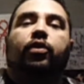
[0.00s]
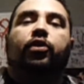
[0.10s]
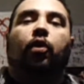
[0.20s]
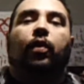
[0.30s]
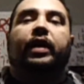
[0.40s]

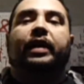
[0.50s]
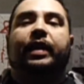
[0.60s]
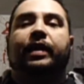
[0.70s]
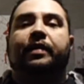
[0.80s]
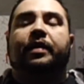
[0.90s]
Showing
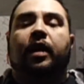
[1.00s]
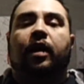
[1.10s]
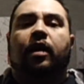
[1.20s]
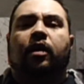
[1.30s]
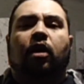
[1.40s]
these
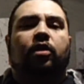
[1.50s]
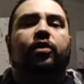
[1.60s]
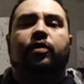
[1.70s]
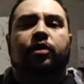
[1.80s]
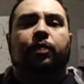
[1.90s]

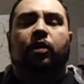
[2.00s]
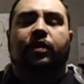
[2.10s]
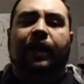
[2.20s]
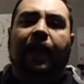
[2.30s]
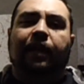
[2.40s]
cartoonish
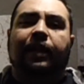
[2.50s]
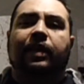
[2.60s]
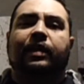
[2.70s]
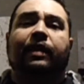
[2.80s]
personalities,